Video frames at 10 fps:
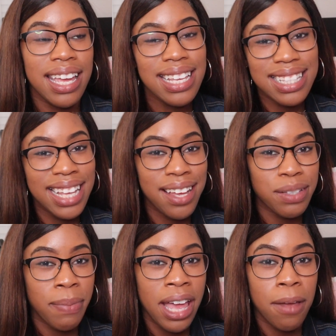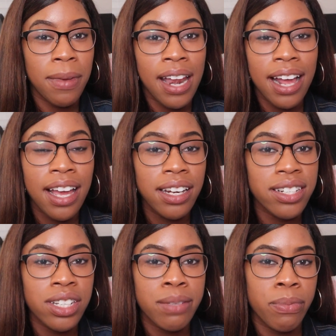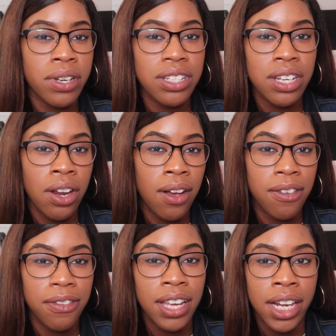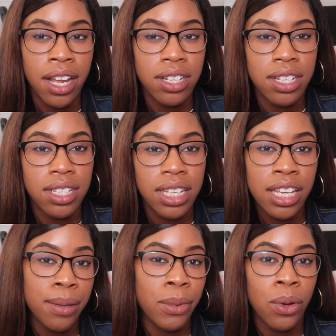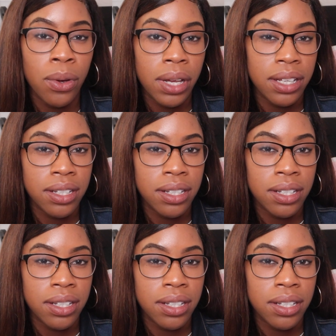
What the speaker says: it sounds bad, but I kind of just brush it off and I just keep going